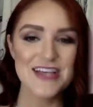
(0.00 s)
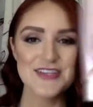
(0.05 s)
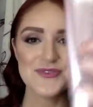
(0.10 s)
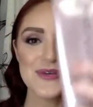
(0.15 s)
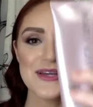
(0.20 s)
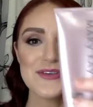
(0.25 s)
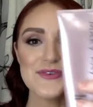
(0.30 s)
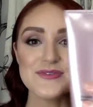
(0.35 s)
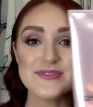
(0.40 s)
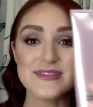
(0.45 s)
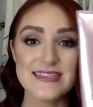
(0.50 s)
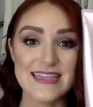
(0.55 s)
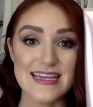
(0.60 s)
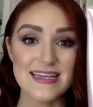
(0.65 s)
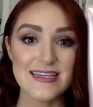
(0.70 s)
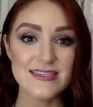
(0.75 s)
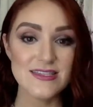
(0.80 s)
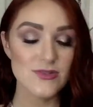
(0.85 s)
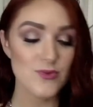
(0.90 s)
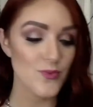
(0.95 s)
so I use
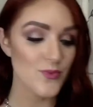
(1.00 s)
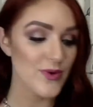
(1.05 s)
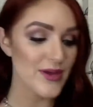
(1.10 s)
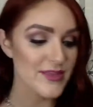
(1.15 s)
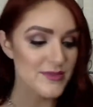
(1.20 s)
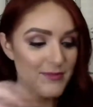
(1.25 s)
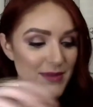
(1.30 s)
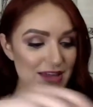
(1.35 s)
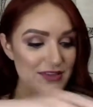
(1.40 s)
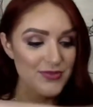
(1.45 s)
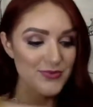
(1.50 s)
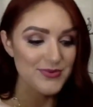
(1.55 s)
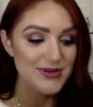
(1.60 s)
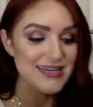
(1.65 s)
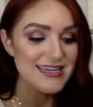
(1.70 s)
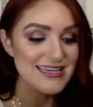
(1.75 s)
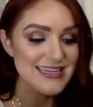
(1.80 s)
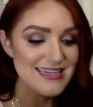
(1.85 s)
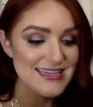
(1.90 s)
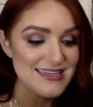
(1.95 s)
this with my
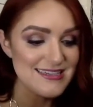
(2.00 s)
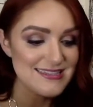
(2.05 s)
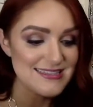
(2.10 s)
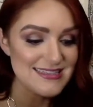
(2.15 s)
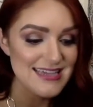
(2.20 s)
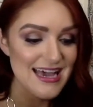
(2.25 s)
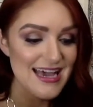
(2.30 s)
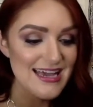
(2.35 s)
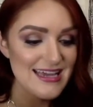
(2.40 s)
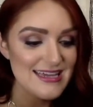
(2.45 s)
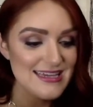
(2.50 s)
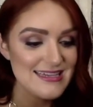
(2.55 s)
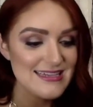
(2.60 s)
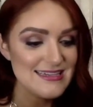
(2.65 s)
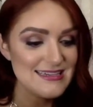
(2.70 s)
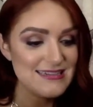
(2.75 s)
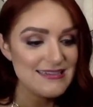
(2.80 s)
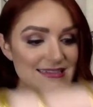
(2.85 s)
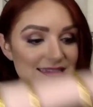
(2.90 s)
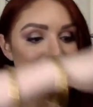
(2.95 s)
3D set
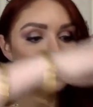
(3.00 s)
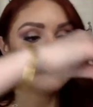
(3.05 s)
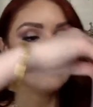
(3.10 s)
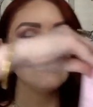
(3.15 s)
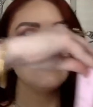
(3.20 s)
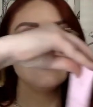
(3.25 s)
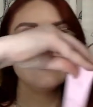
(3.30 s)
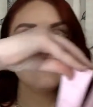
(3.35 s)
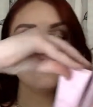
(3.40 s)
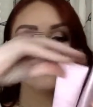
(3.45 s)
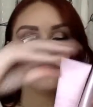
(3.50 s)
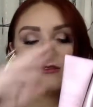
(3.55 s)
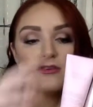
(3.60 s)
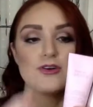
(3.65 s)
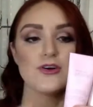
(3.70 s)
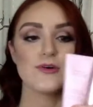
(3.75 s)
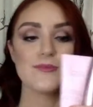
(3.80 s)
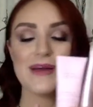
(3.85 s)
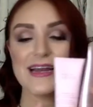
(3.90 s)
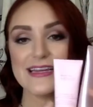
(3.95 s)

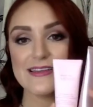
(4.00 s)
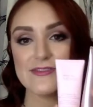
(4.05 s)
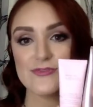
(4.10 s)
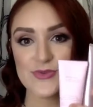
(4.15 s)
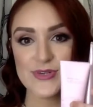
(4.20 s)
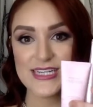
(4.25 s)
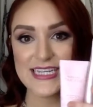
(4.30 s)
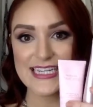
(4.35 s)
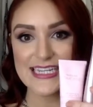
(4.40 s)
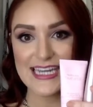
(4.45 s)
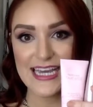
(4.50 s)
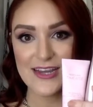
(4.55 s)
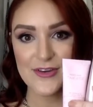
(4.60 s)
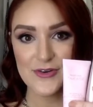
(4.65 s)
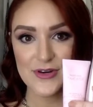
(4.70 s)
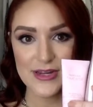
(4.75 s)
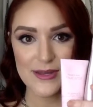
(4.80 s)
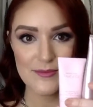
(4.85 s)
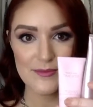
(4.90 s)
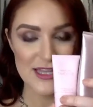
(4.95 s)
or my 3D day
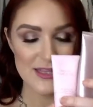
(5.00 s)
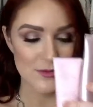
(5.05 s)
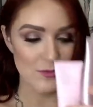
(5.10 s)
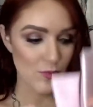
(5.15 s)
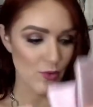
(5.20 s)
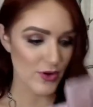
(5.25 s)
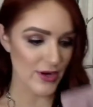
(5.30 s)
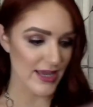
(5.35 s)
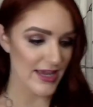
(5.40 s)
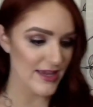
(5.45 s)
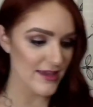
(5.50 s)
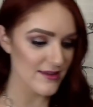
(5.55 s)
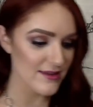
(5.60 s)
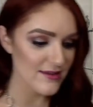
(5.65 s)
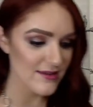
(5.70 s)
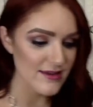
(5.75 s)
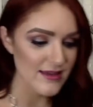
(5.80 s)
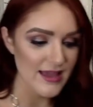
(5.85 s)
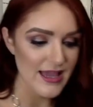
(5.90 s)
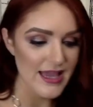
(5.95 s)
cream in the morning
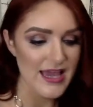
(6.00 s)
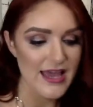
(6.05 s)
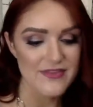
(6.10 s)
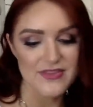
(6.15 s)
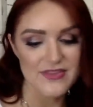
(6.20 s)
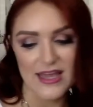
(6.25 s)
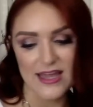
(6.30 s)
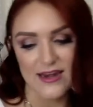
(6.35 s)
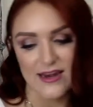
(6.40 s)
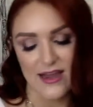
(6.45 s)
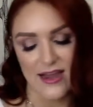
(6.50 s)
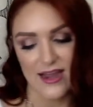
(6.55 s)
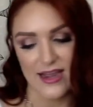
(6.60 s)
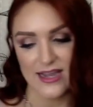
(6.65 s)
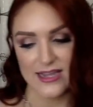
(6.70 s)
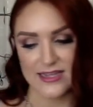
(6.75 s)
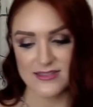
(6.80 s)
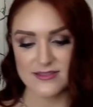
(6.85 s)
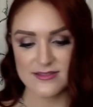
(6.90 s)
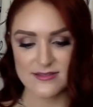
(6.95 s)
and then
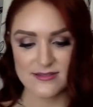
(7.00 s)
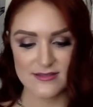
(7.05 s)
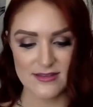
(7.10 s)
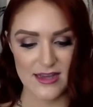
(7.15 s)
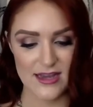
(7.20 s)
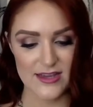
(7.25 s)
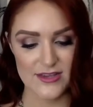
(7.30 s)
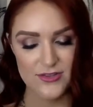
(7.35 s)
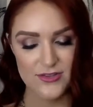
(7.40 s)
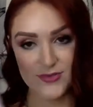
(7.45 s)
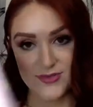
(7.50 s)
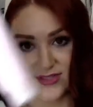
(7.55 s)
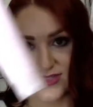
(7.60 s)
I I use